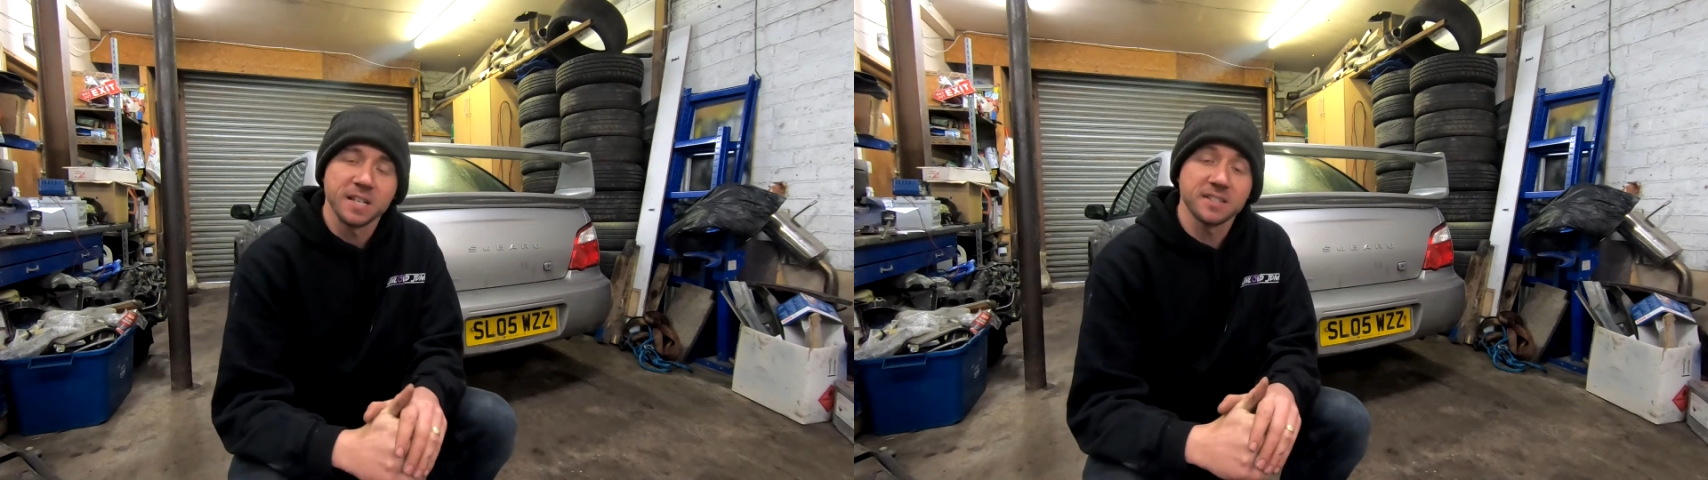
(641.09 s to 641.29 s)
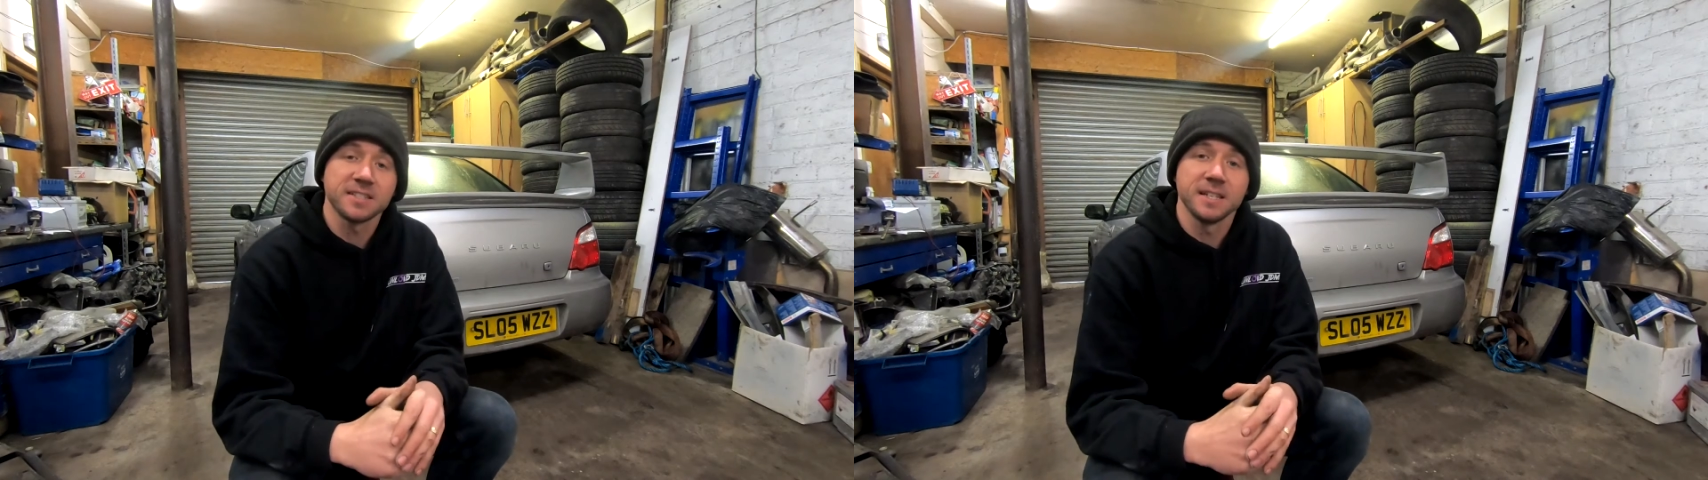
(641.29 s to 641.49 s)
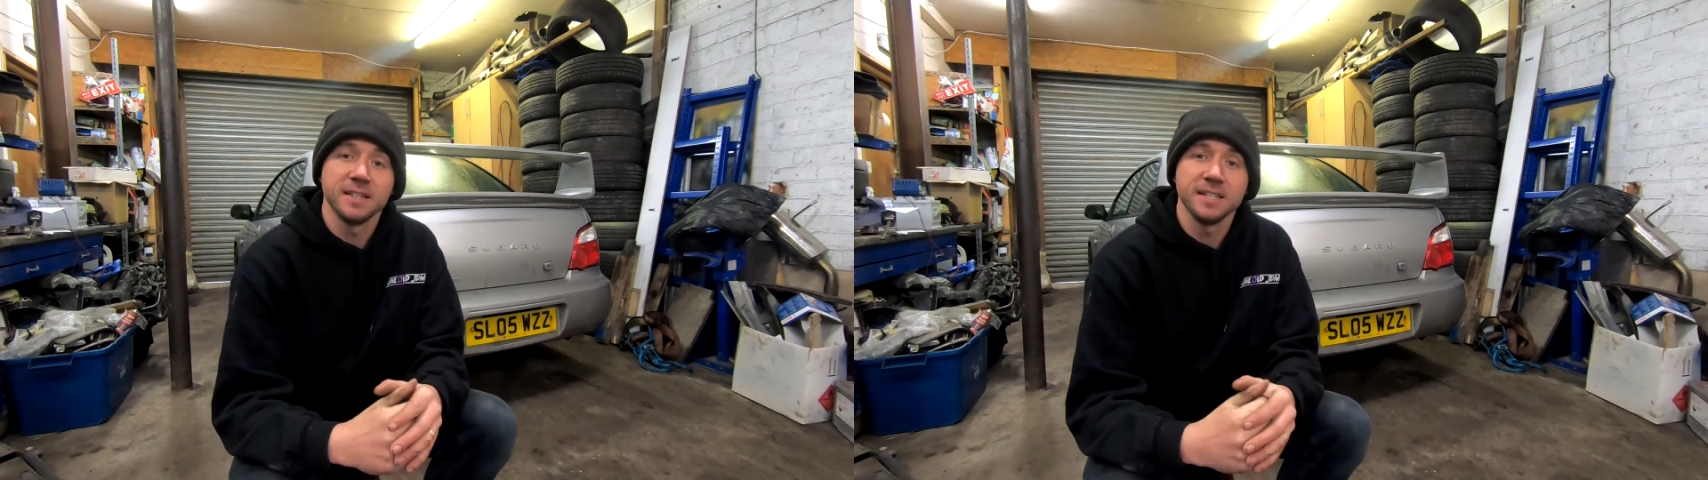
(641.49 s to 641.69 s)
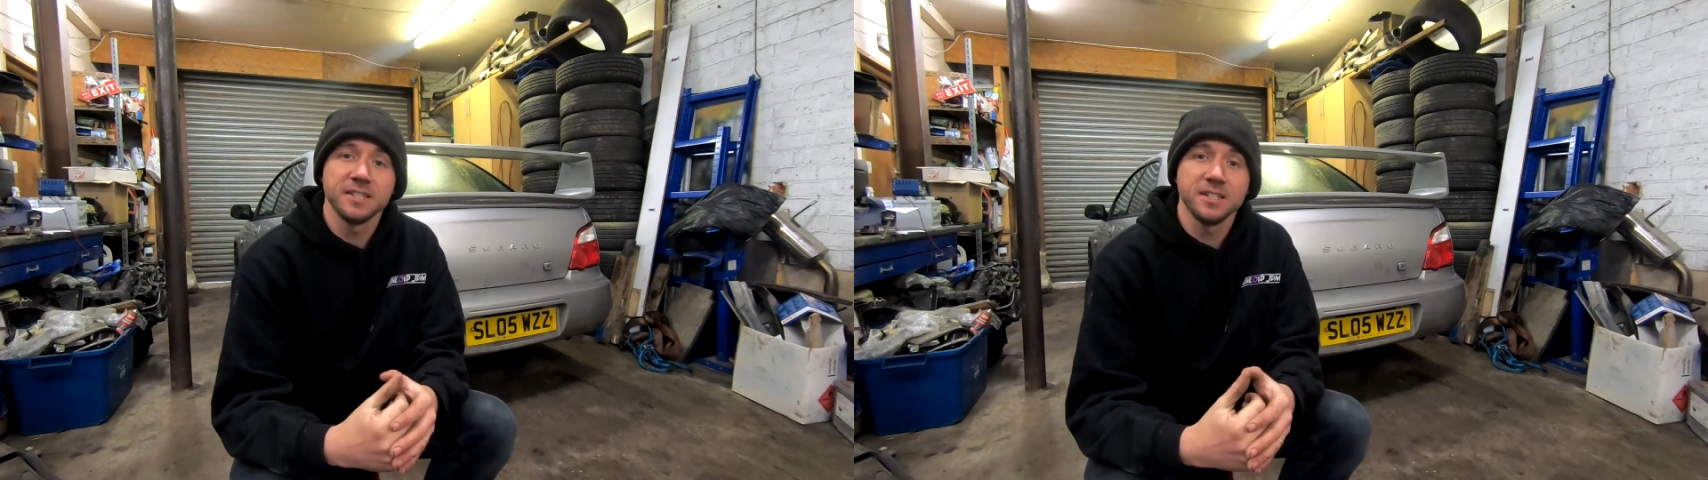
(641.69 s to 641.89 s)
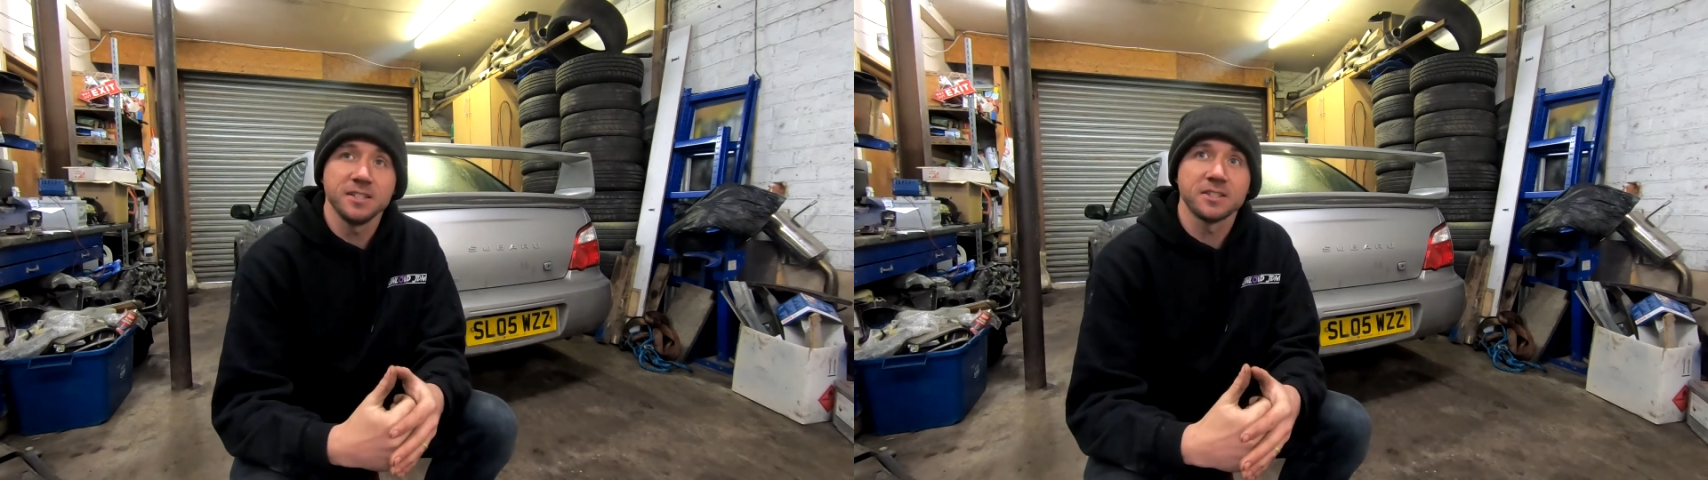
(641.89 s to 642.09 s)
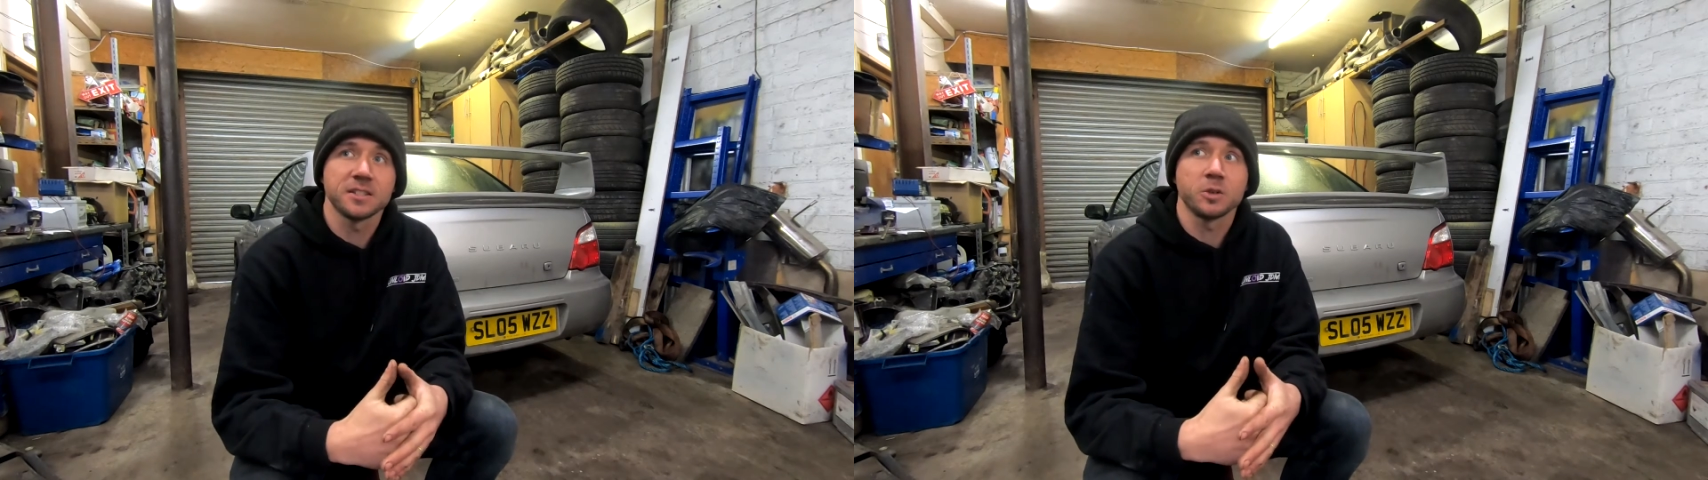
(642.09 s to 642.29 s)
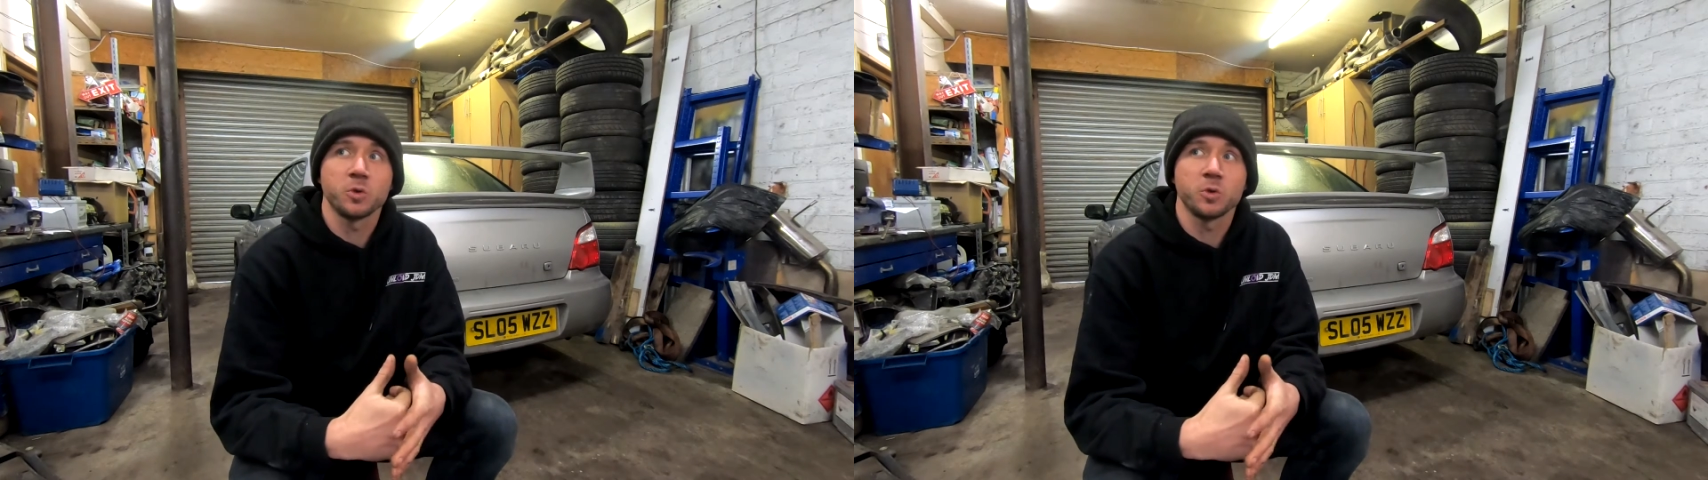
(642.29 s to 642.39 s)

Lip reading: as I said, this is